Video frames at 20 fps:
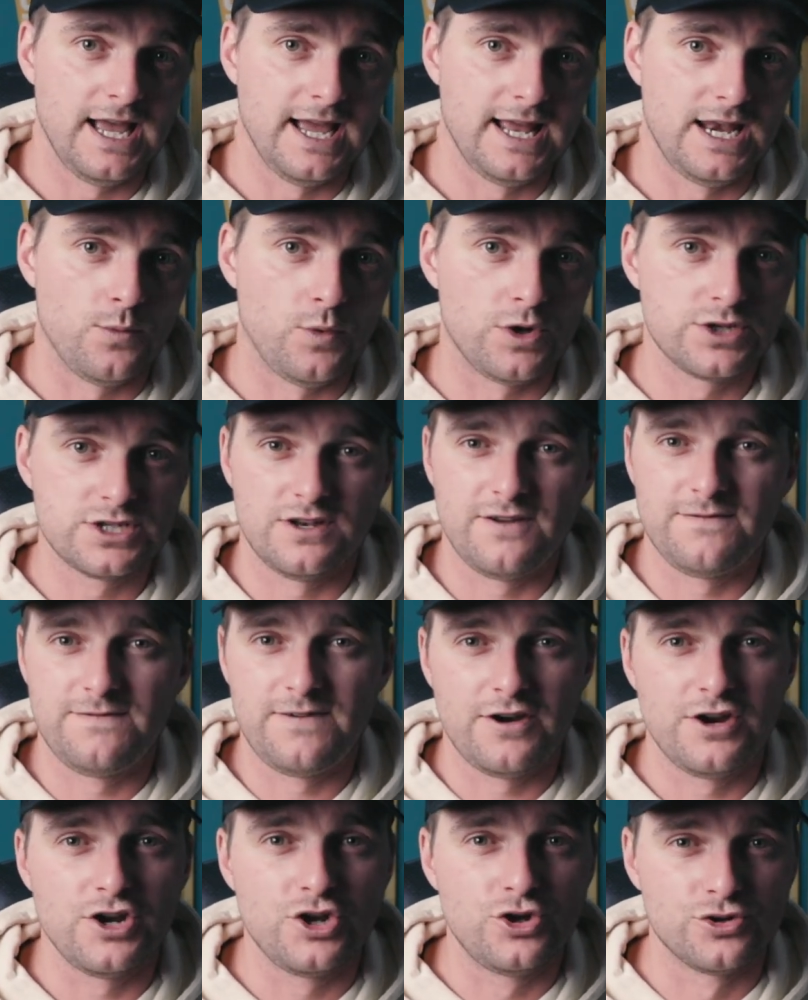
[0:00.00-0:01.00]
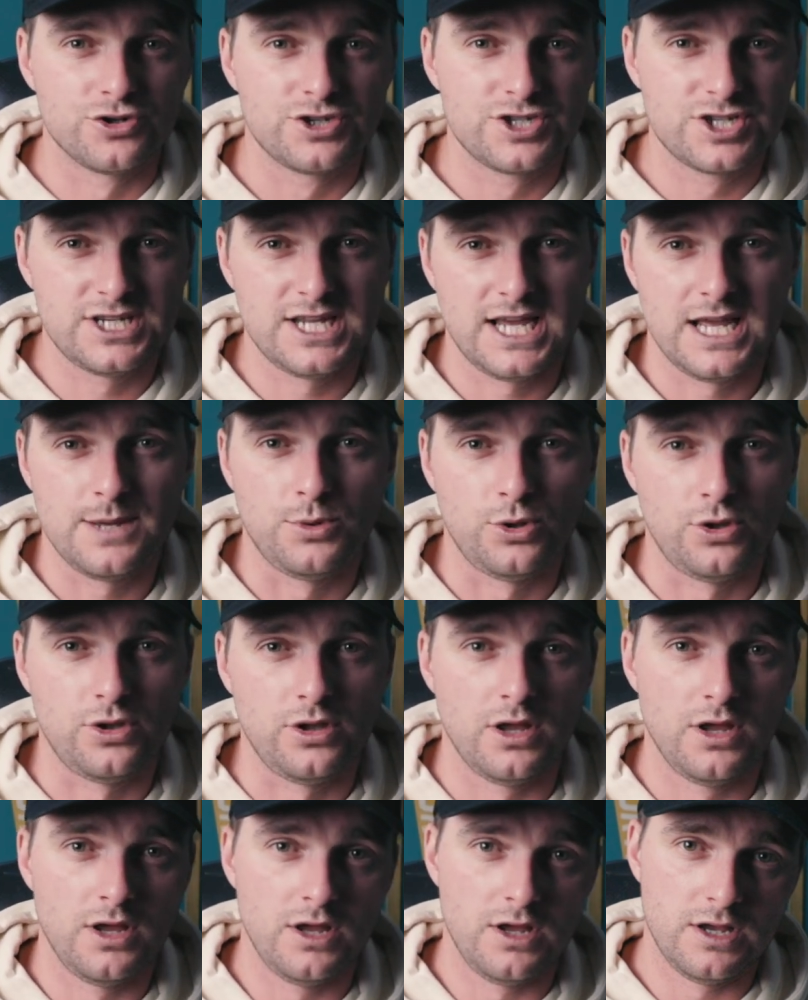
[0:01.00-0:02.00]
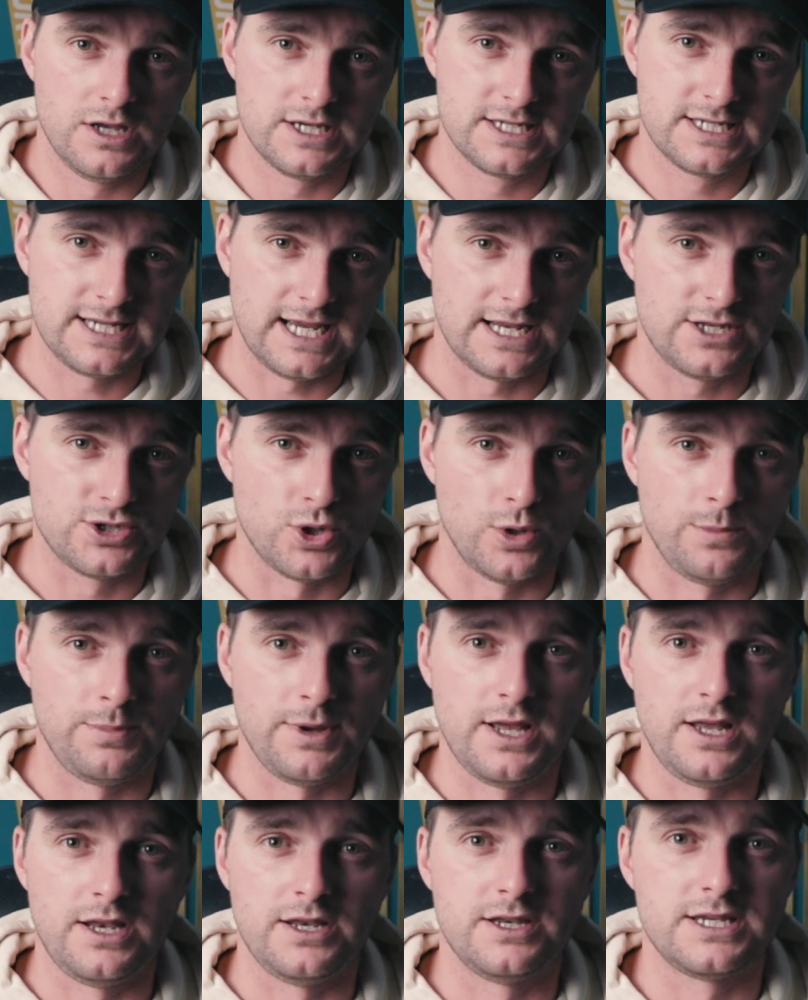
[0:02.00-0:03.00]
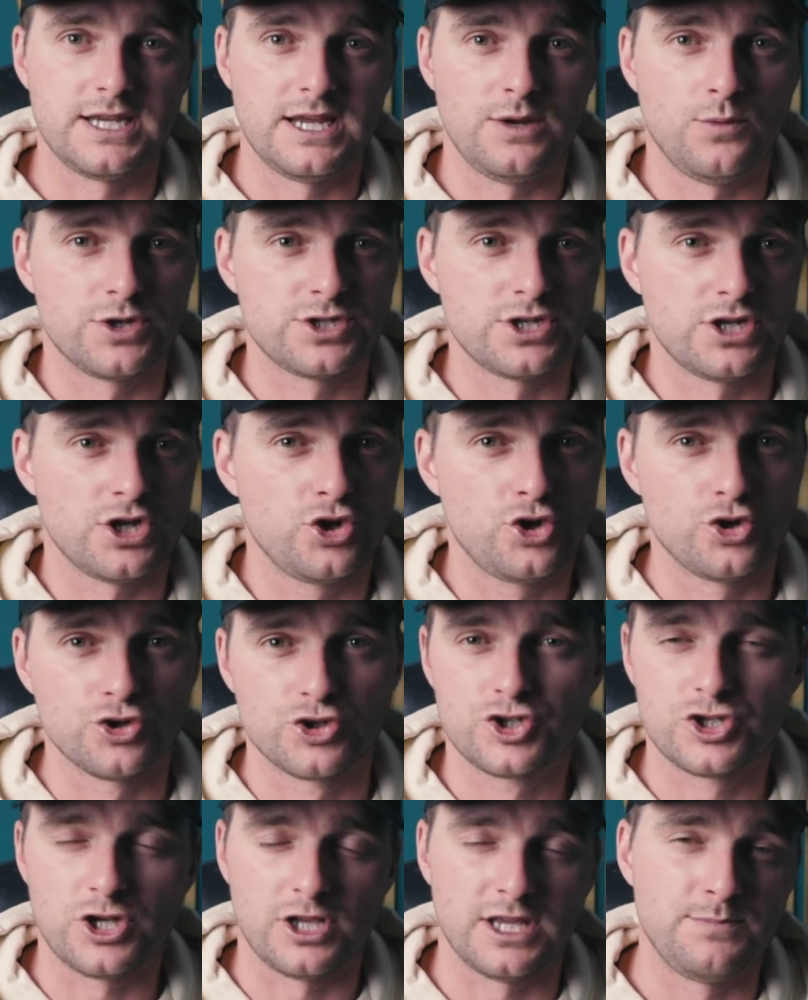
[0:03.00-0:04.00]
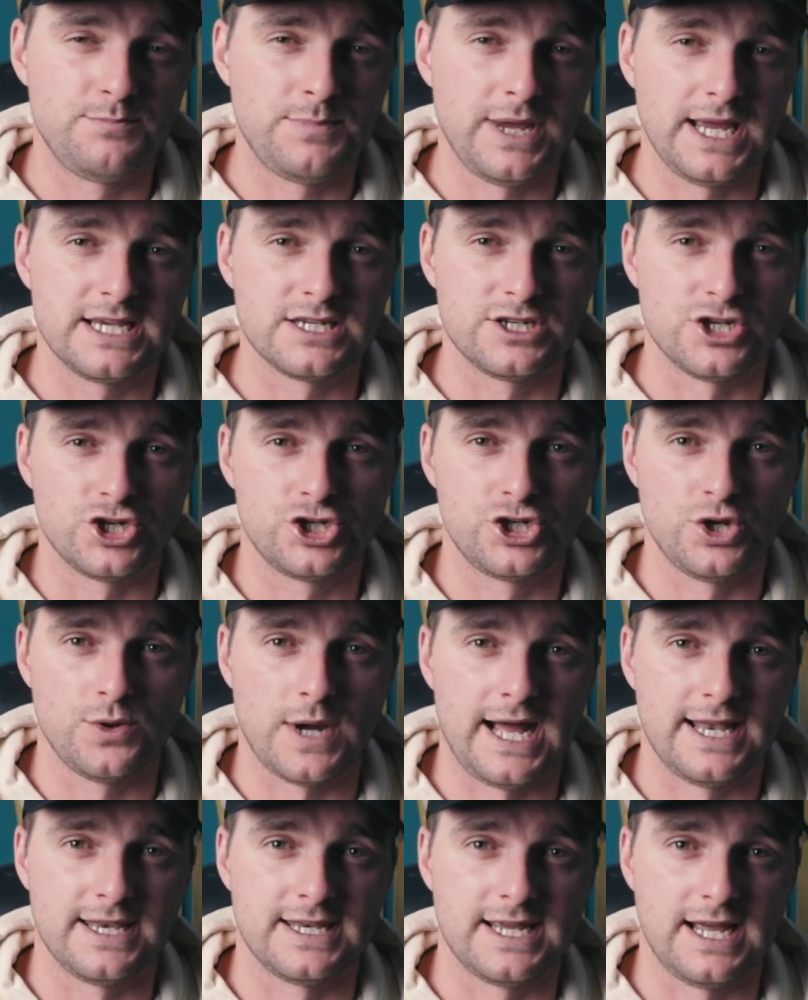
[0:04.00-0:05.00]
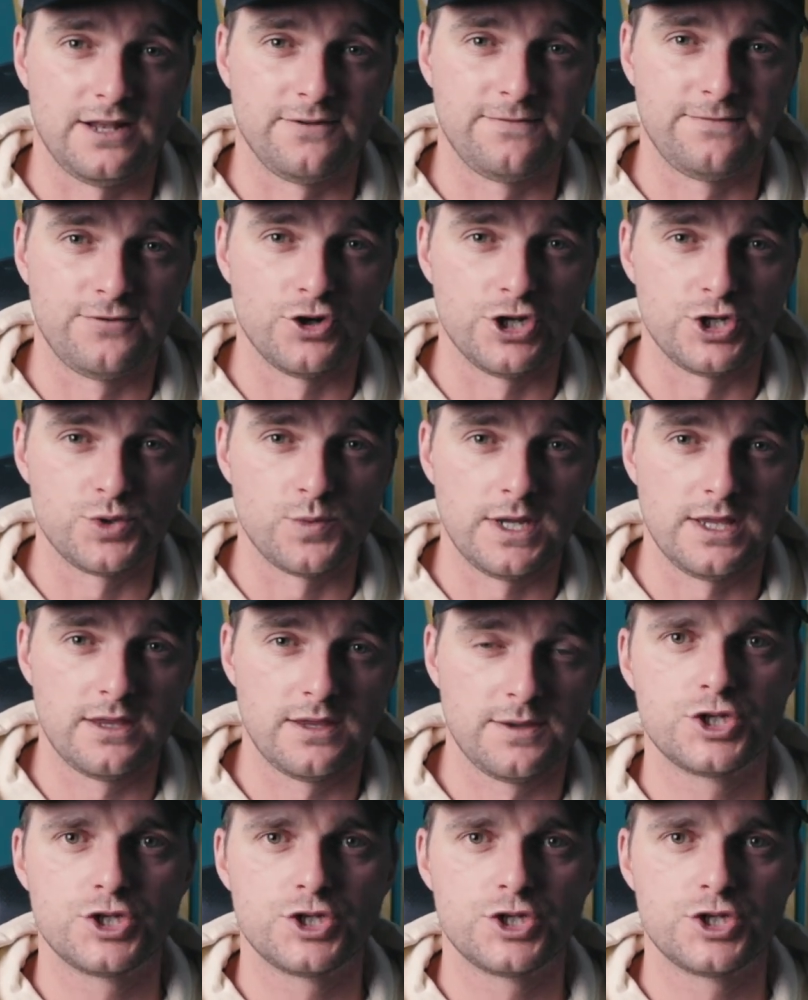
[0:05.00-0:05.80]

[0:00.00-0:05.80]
and it wasn't a very good stable setup, and it wasn't a good solid base to shoot handheld footage with.